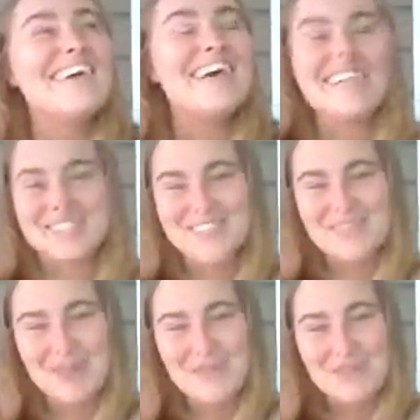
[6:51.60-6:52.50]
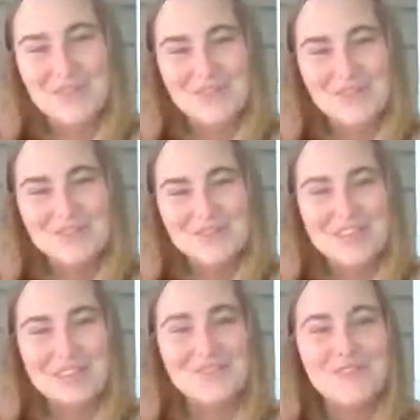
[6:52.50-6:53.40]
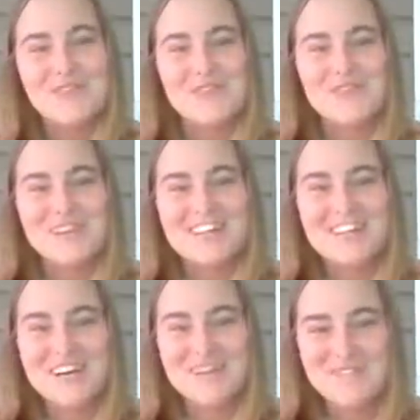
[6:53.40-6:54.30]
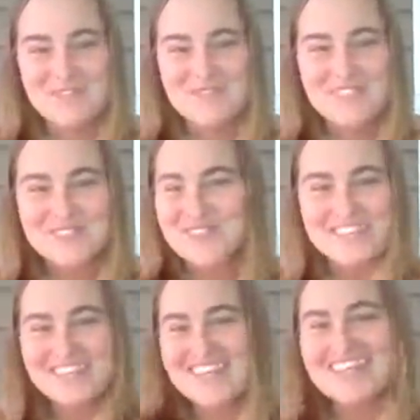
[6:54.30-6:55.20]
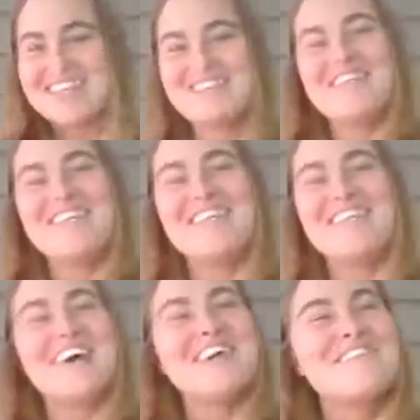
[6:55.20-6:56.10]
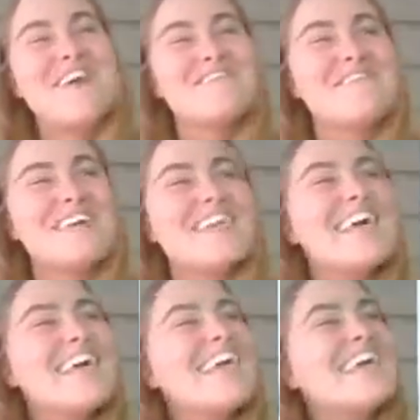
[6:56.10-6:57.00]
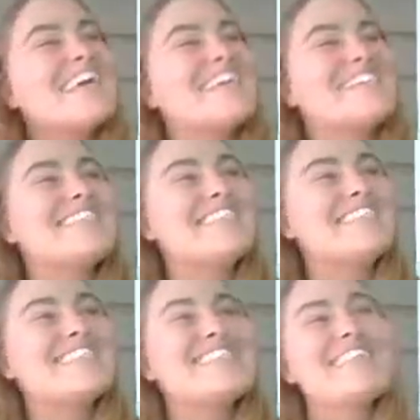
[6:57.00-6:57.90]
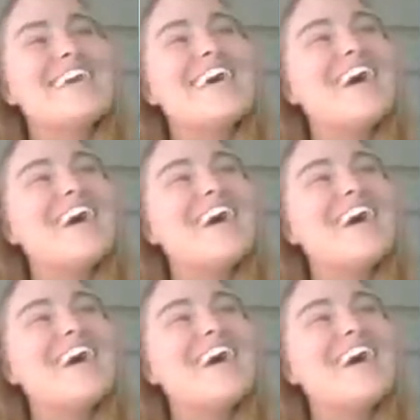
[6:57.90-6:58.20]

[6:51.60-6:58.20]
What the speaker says: and this is very much what makes me feel really alive, so it makes me excited even to talk about, but it is this